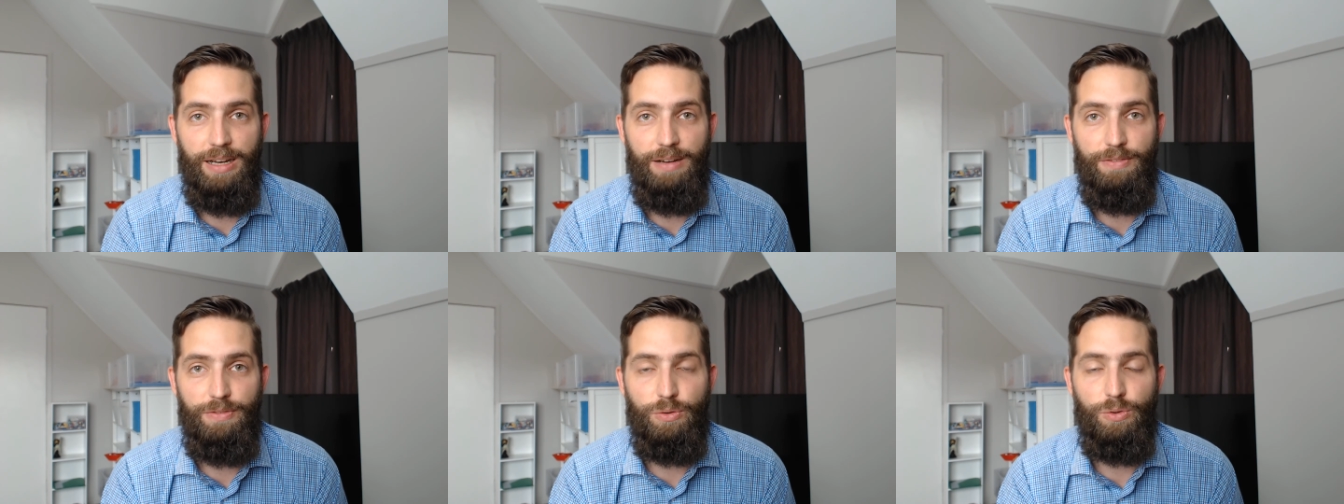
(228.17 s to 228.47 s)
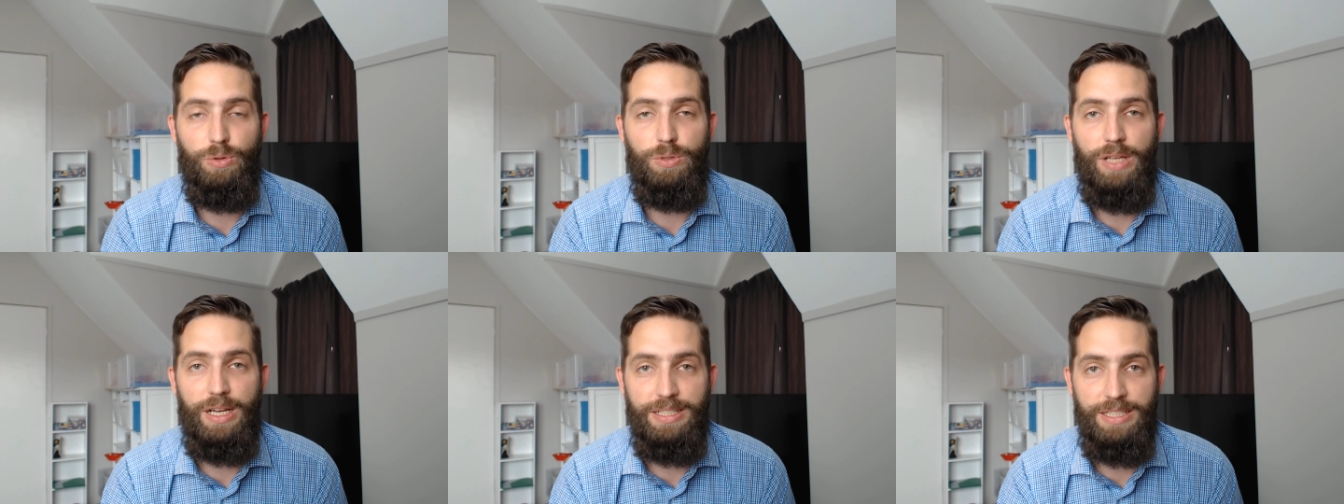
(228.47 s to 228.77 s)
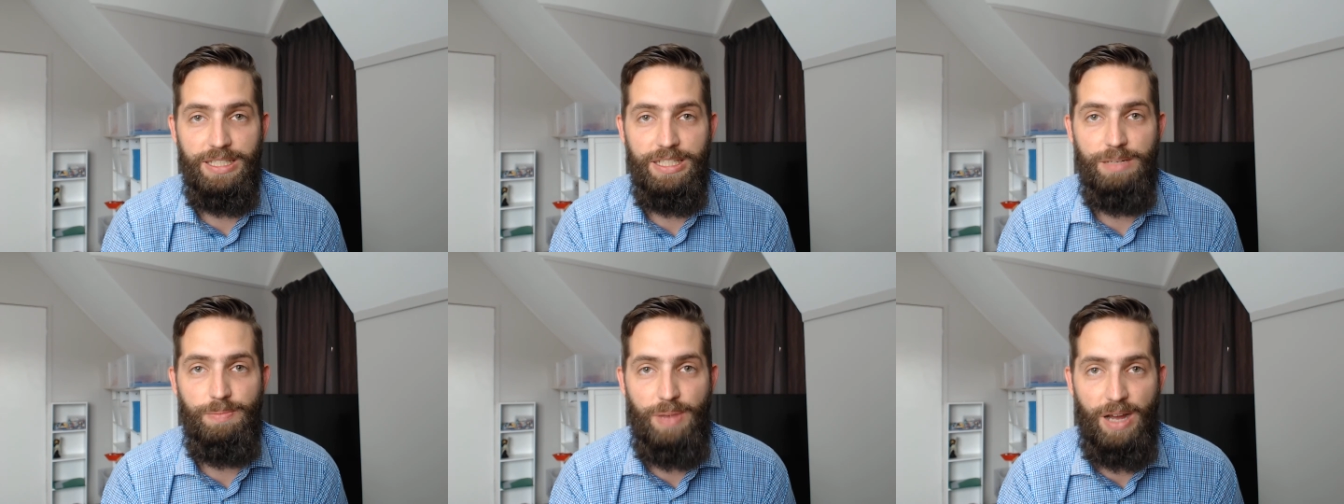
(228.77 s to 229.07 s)
for all
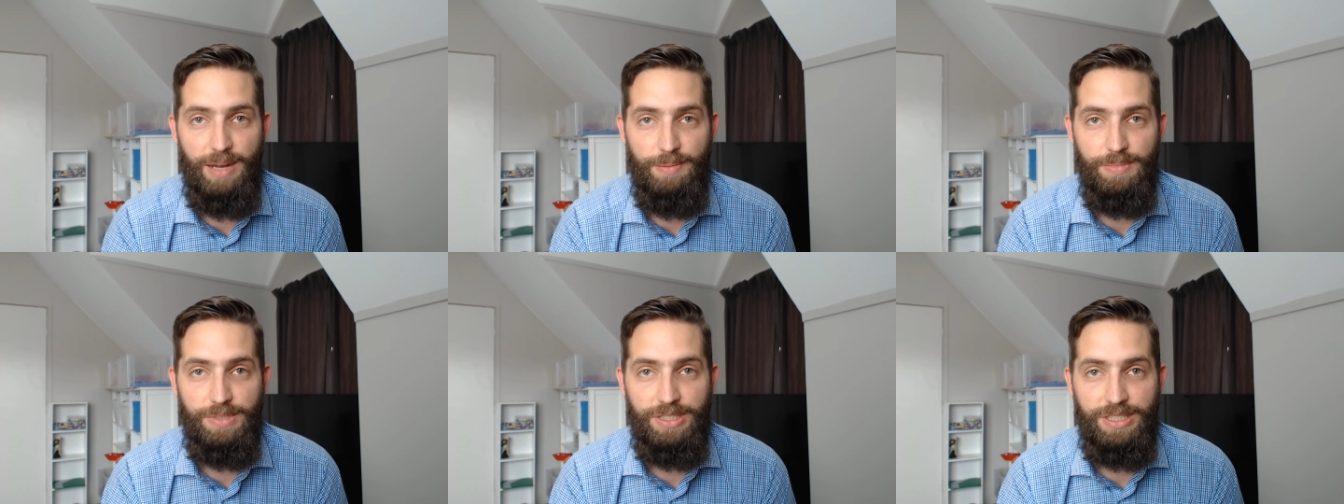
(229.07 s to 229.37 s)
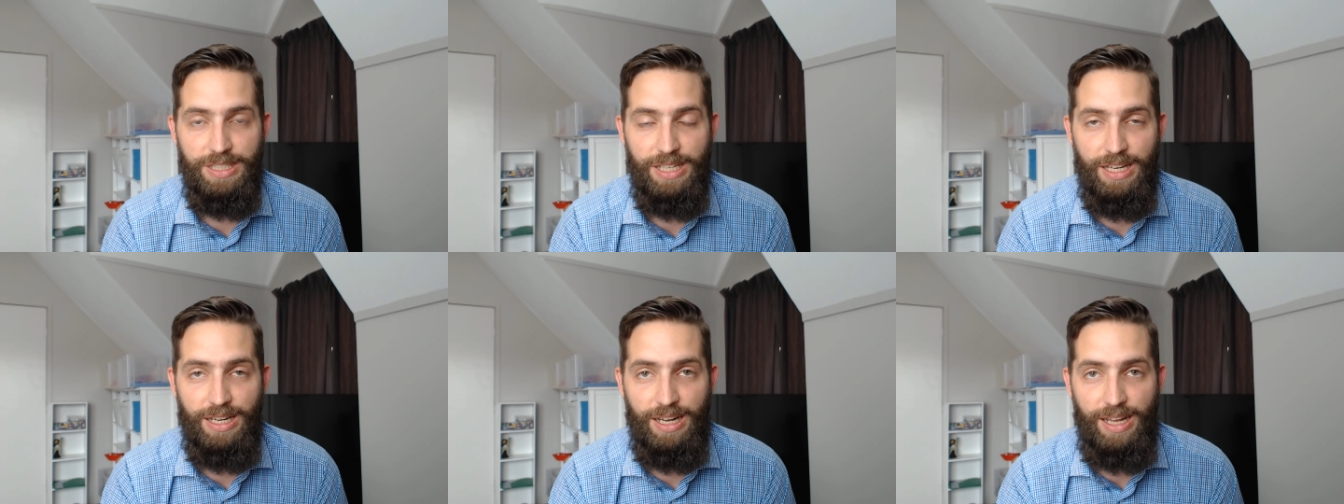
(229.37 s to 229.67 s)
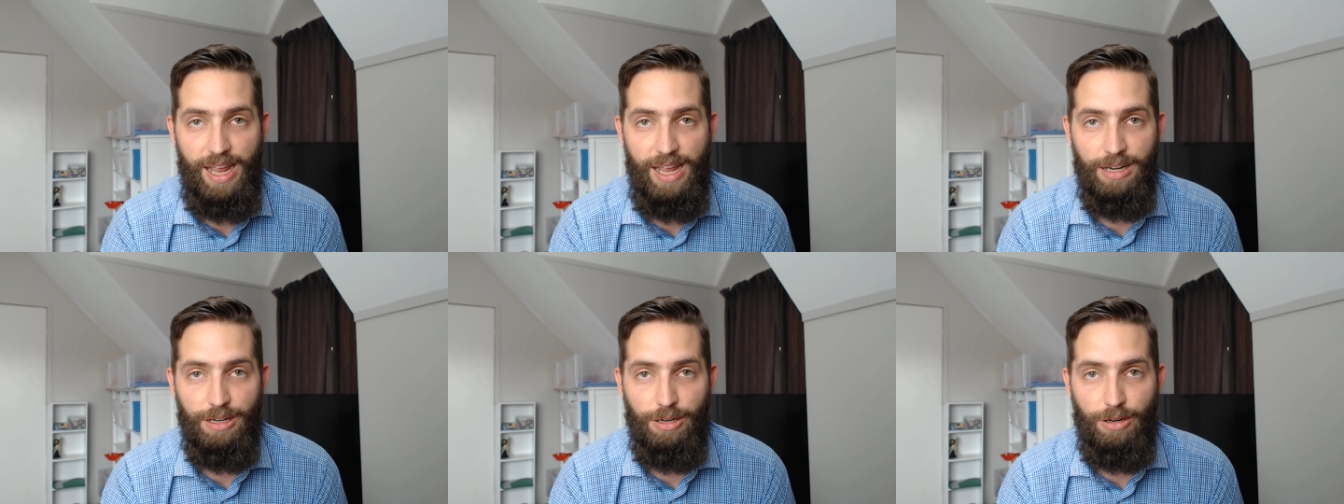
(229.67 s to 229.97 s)
IT departments to get a
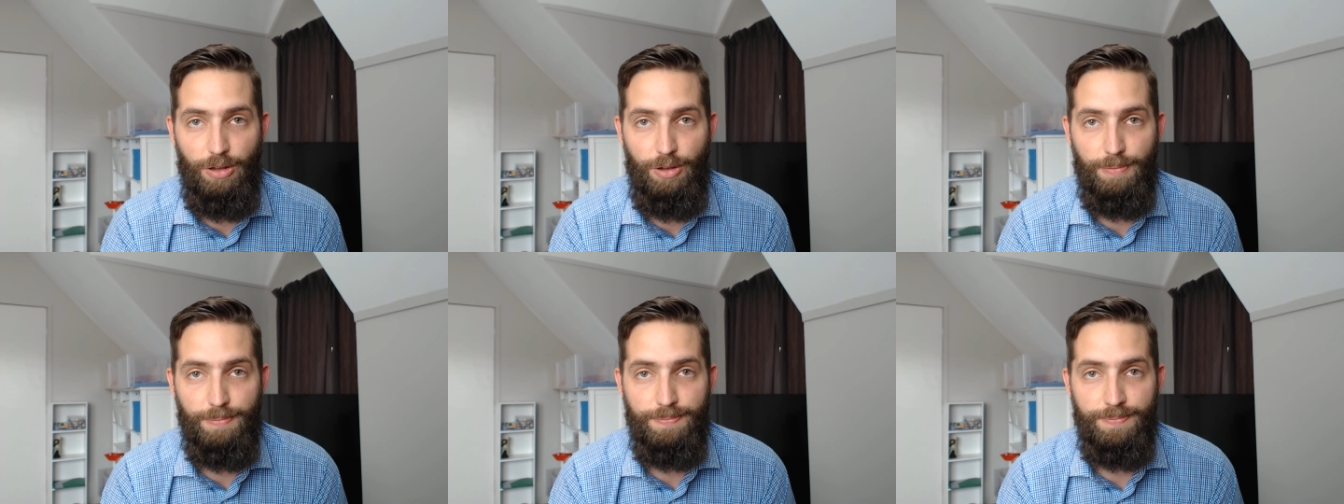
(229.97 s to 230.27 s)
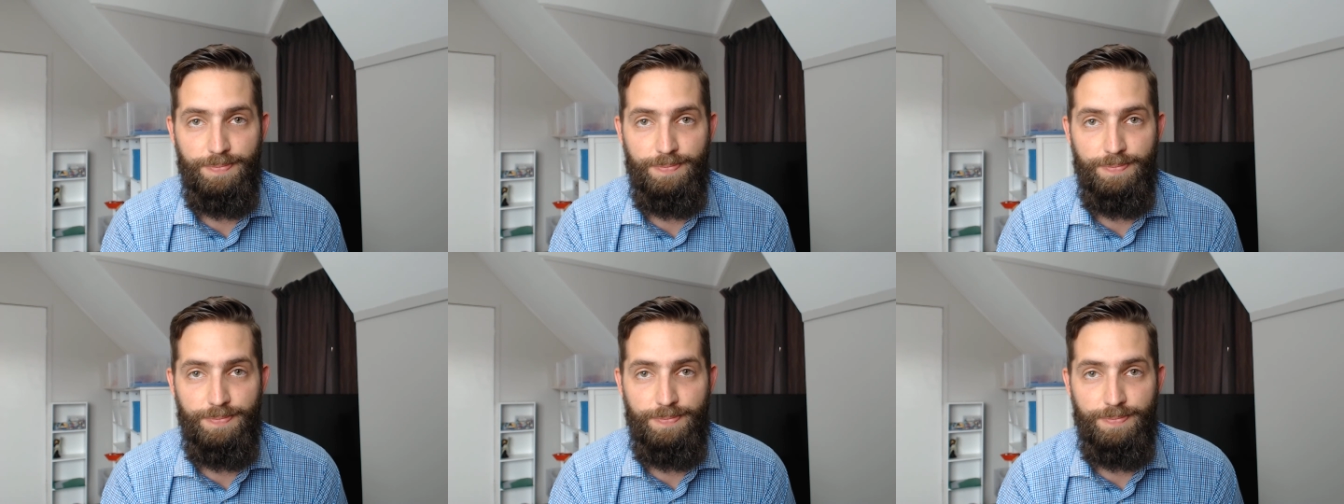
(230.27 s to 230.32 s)
handle on.